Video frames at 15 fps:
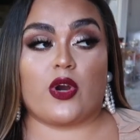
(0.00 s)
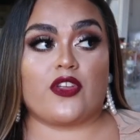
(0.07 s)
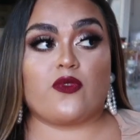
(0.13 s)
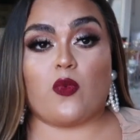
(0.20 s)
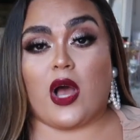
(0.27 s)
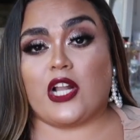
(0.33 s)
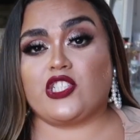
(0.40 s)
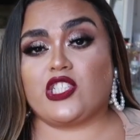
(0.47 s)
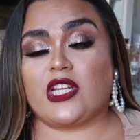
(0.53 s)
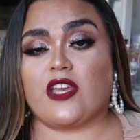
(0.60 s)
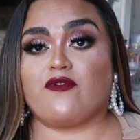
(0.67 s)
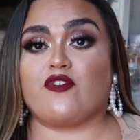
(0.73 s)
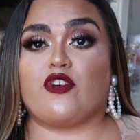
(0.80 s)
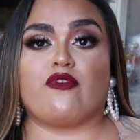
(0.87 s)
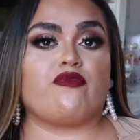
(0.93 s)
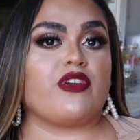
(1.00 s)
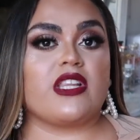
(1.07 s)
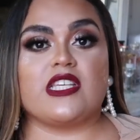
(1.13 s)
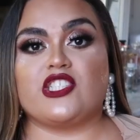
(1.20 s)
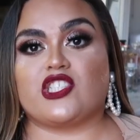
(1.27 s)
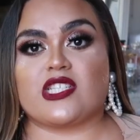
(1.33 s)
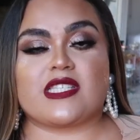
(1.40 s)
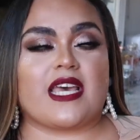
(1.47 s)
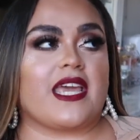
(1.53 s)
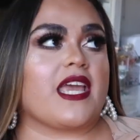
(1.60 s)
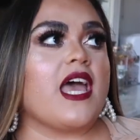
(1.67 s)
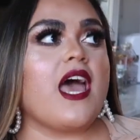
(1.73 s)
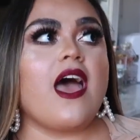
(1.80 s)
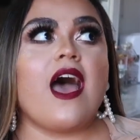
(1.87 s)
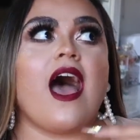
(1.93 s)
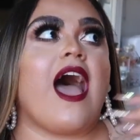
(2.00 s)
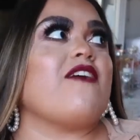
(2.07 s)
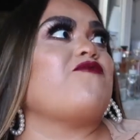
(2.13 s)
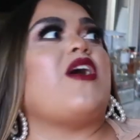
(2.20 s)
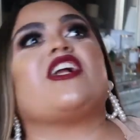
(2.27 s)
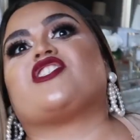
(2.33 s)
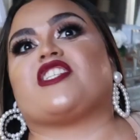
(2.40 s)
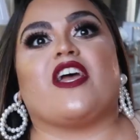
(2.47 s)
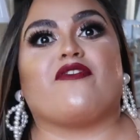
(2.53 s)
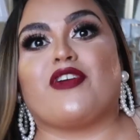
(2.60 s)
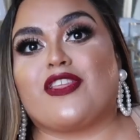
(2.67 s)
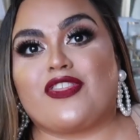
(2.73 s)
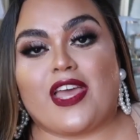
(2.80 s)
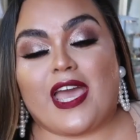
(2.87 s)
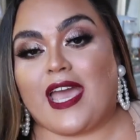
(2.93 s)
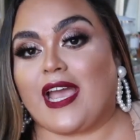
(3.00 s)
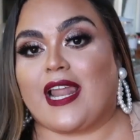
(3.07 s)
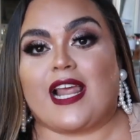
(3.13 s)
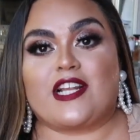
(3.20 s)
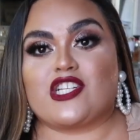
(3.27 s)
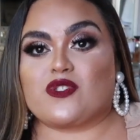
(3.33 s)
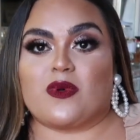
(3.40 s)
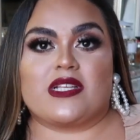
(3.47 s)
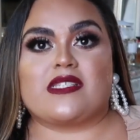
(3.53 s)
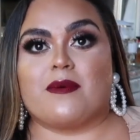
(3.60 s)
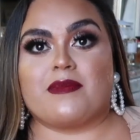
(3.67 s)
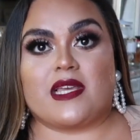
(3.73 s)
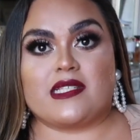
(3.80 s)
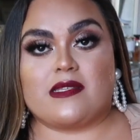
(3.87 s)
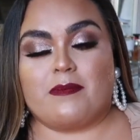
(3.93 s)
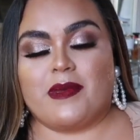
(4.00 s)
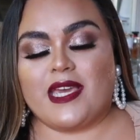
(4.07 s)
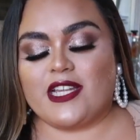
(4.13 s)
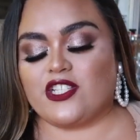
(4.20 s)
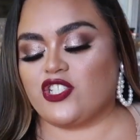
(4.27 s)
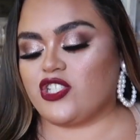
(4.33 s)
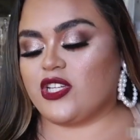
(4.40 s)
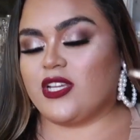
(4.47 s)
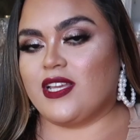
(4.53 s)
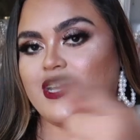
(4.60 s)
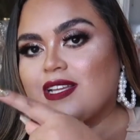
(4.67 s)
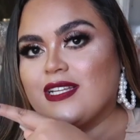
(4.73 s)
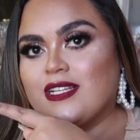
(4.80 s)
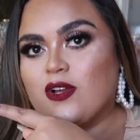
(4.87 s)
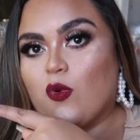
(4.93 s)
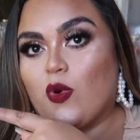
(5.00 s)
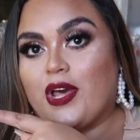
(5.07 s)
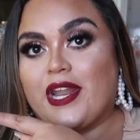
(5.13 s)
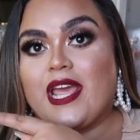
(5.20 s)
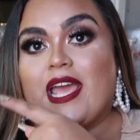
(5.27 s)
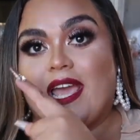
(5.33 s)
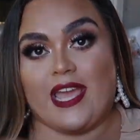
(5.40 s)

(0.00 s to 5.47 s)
worth watching if you're really just like, I've watched everything and I just want something to binge. What